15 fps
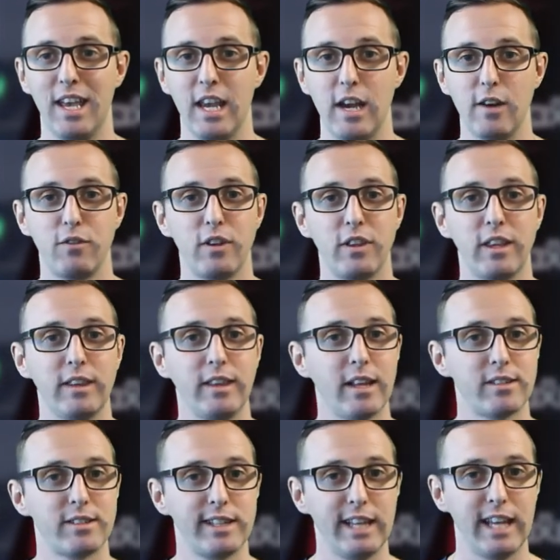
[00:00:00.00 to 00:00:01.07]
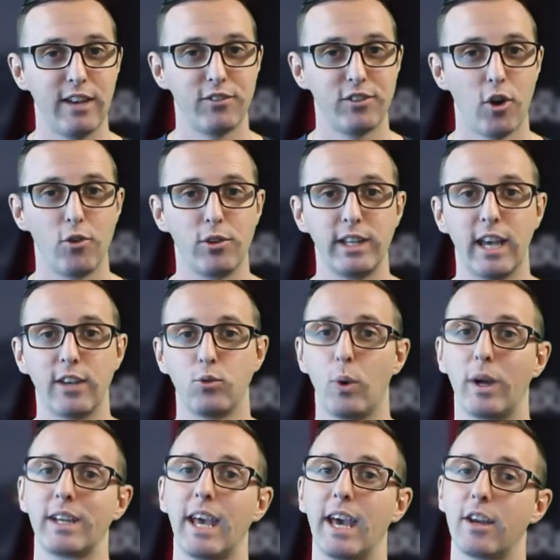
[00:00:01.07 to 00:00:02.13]
Everything that's left only has
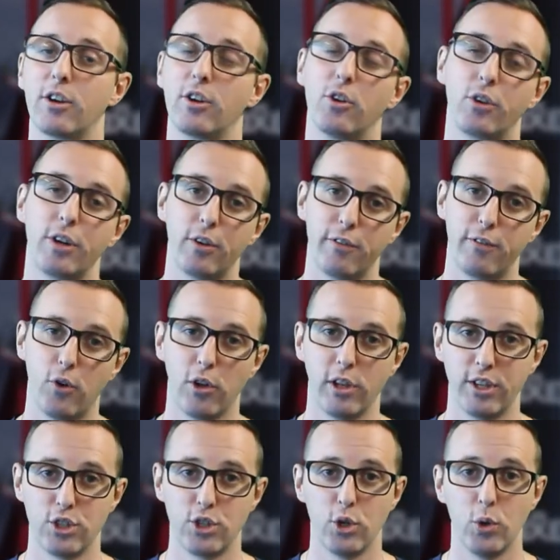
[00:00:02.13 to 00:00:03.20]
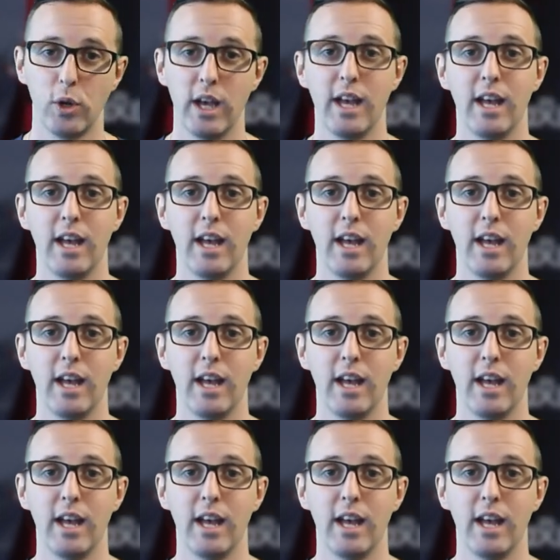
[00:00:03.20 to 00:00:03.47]
one category to fall into.